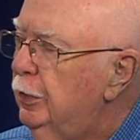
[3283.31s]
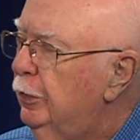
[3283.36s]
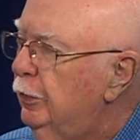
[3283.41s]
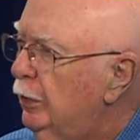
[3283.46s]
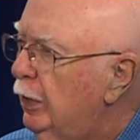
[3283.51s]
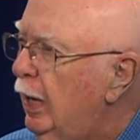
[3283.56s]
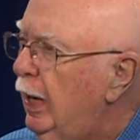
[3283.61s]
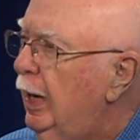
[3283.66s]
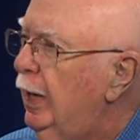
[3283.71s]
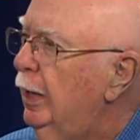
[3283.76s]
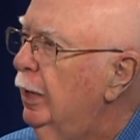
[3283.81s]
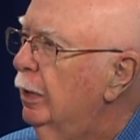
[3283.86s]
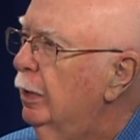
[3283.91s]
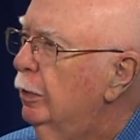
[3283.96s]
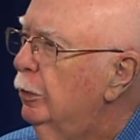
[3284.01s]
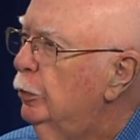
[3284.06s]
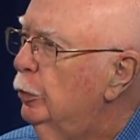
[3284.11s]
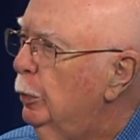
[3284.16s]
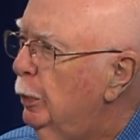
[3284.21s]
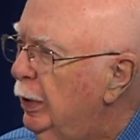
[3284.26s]

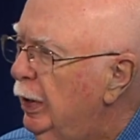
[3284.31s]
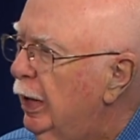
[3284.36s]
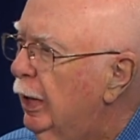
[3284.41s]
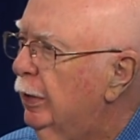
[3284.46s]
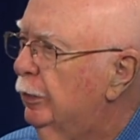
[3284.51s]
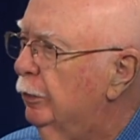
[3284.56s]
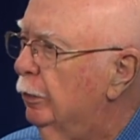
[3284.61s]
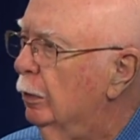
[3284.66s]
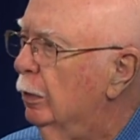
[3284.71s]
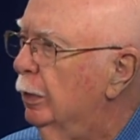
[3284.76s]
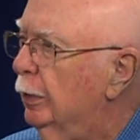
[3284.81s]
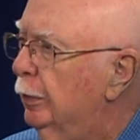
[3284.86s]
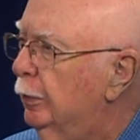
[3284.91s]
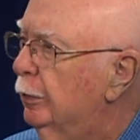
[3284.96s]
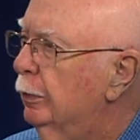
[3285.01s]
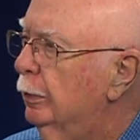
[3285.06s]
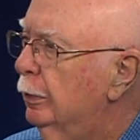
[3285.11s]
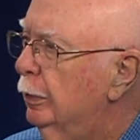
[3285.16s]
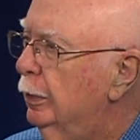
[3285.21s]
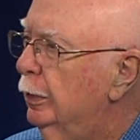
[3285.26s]
desire to be
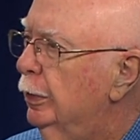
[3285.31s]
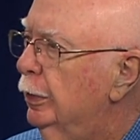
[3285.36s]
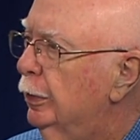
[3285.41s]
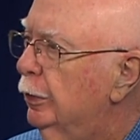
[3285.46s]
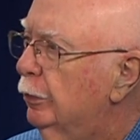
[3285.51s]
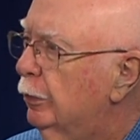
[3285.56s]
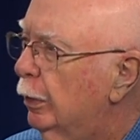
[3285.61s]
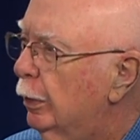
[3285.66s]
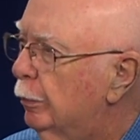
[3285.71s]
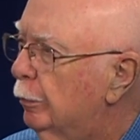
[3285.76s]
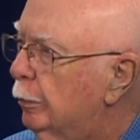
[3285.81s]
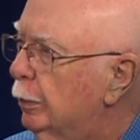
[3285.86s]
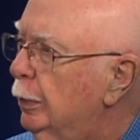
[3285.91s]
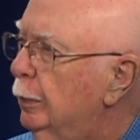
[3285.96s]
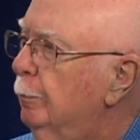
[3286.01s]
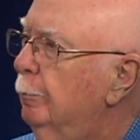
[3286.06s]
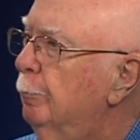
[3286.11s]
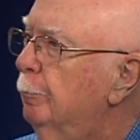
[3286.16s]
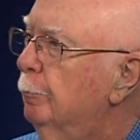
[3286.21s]
excellent in yeah. this country.